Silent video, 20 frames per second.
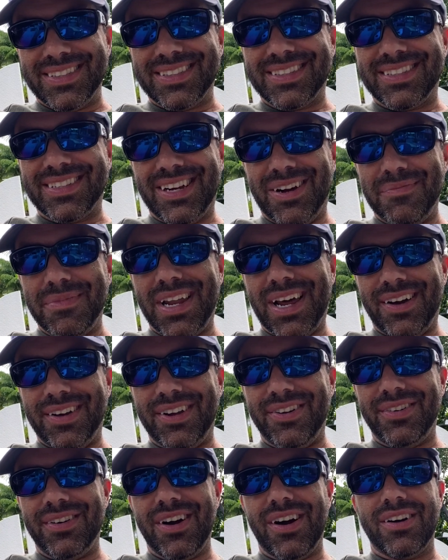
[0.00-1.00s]
coming out
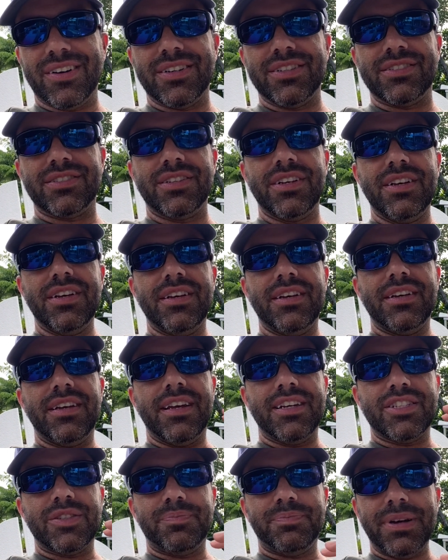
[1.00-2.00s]
here in August
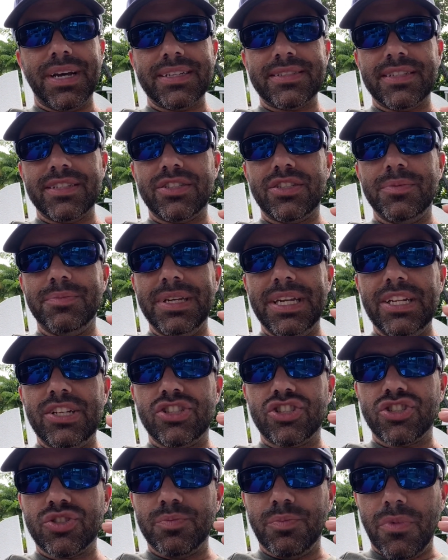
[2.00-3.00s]
expects it to be
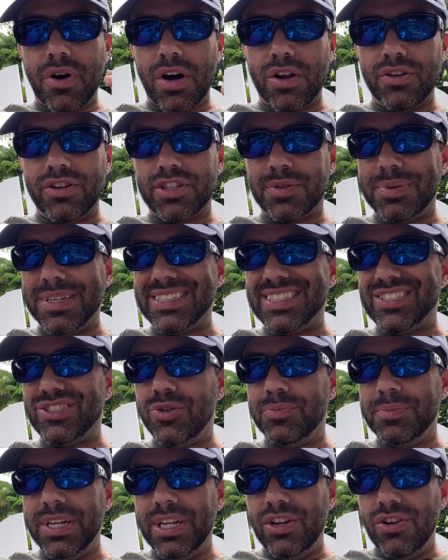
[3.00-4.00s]
smaller, expects it
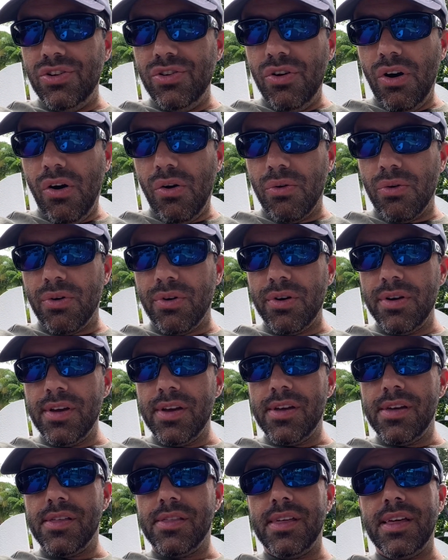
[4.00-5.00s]
to be lower
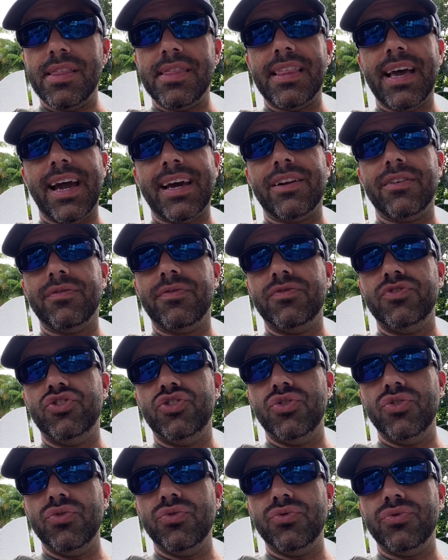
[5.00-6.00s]
than that of
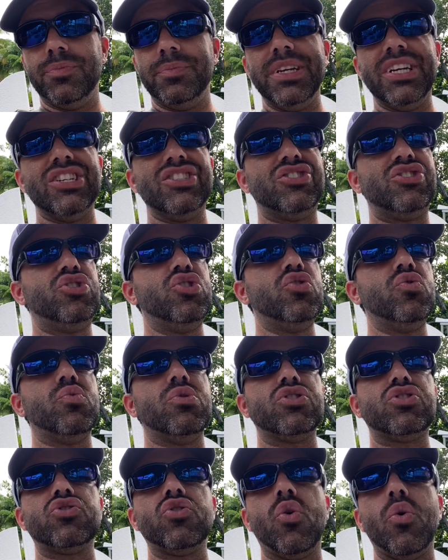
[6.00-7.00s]
June, because June
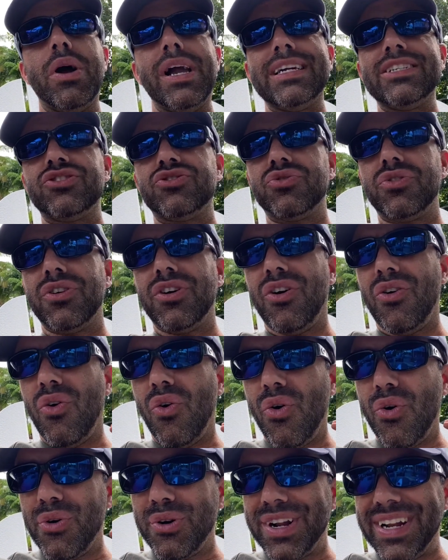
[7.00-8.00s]
was so
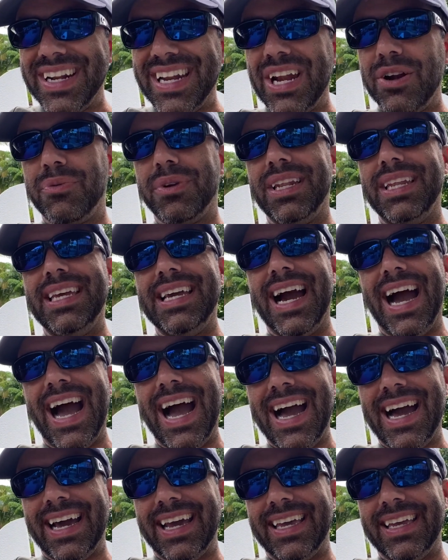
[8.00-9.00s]
extraordinarily
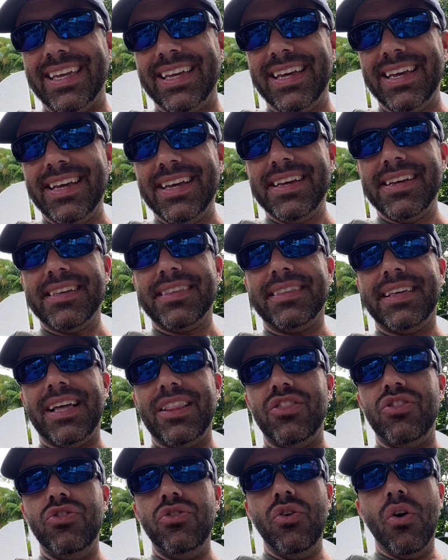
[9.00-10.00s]
high
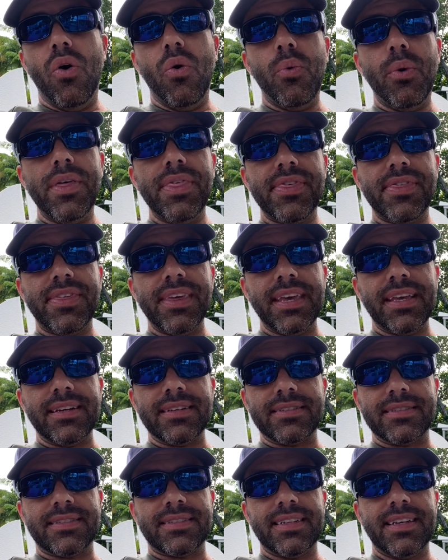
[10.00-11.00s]
that no one
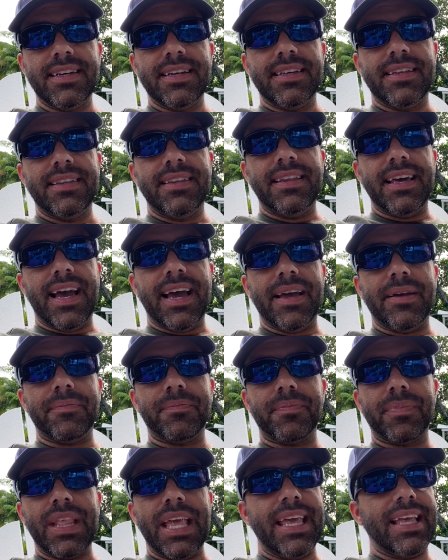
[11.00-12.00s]
thinks that
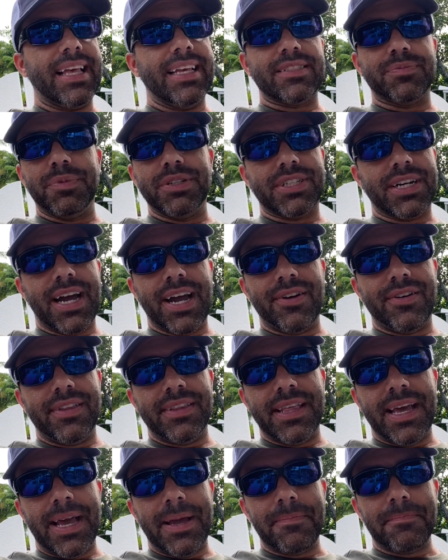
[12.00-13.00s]
it gets much higher
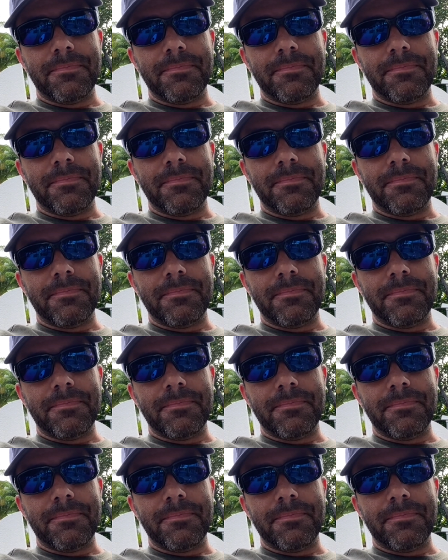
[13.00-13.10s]
than that.